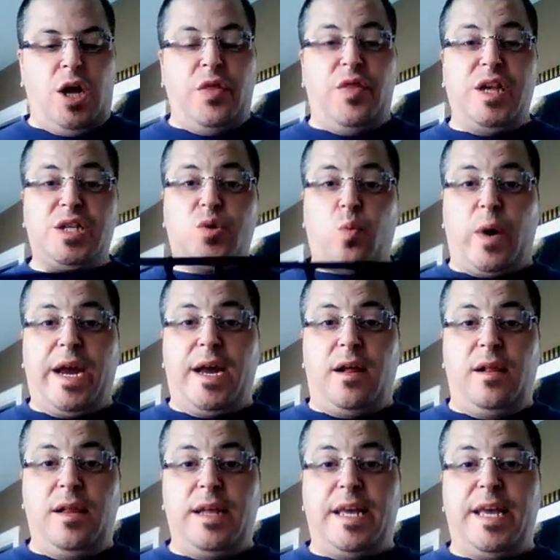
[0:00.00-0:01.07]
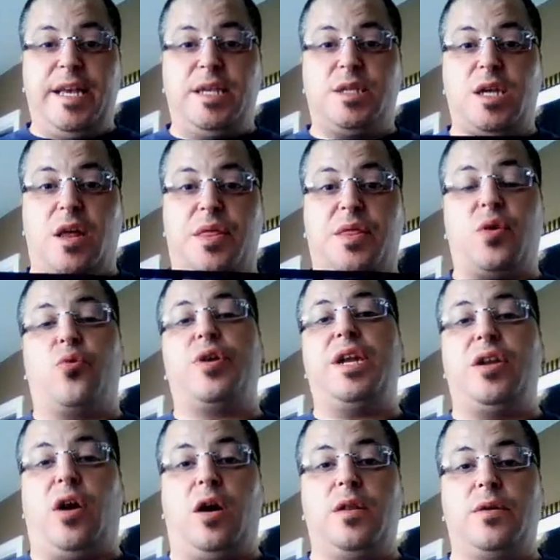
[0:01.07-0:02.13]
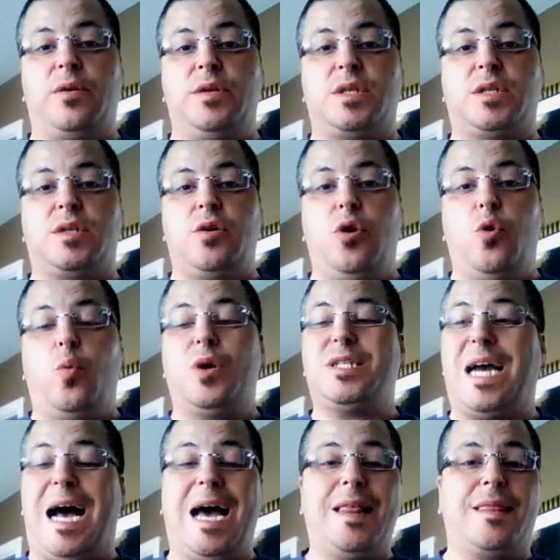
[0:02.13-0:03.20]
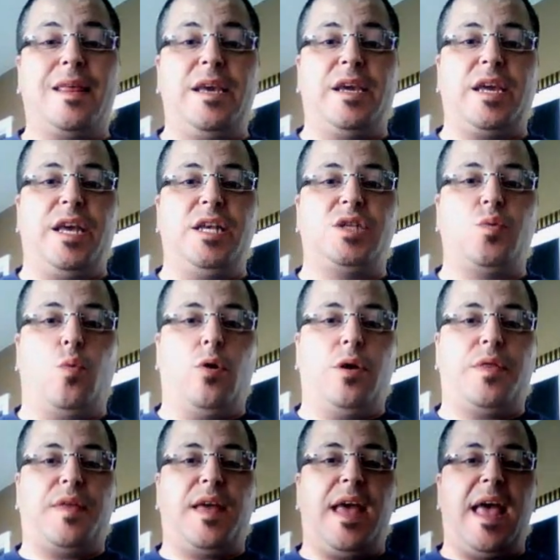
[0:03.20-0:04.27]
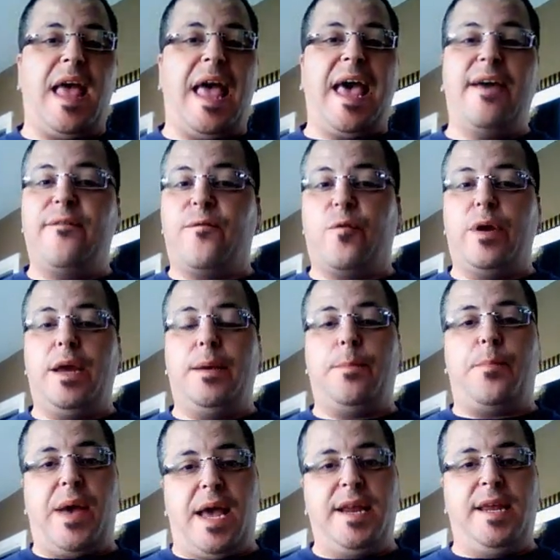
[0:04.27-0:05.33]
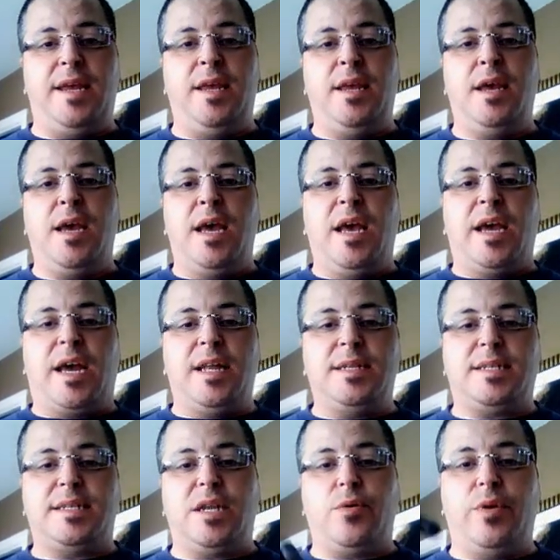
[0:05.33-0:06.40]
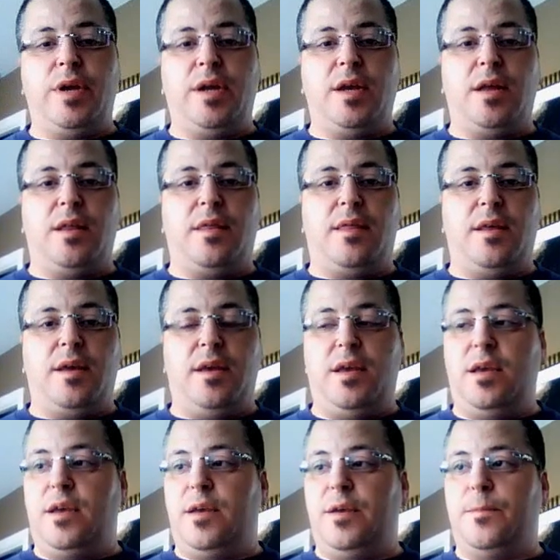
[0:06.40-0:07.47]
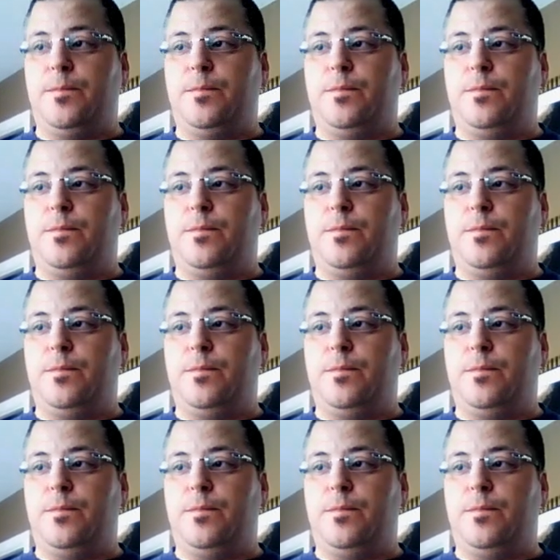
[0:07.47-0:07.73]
This rail is $30, which I think is worth every penny, considering the